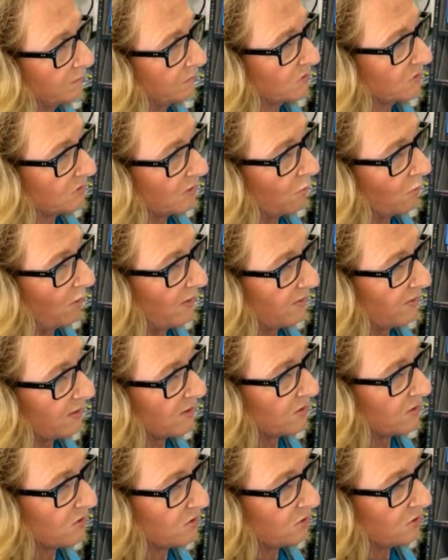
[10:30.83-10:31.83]
So I want
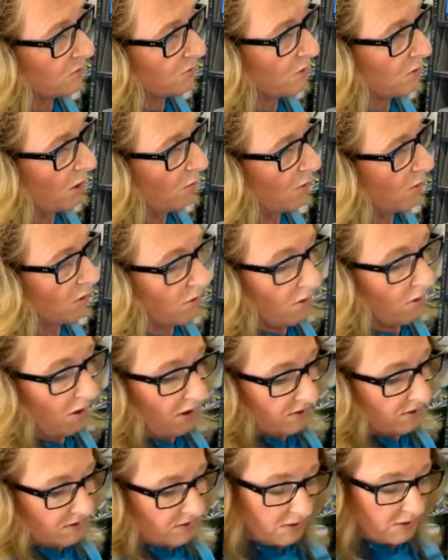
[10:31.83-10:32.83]
this to go
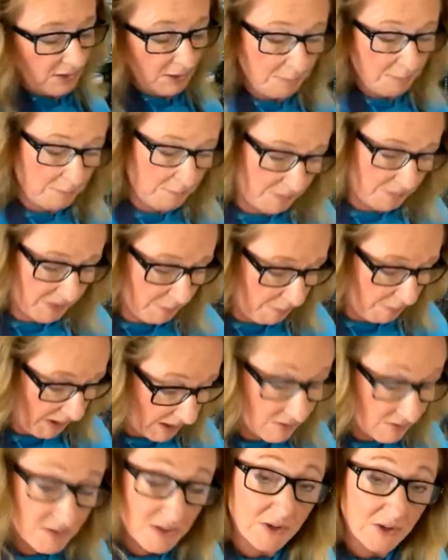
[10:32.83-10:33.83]
across the paints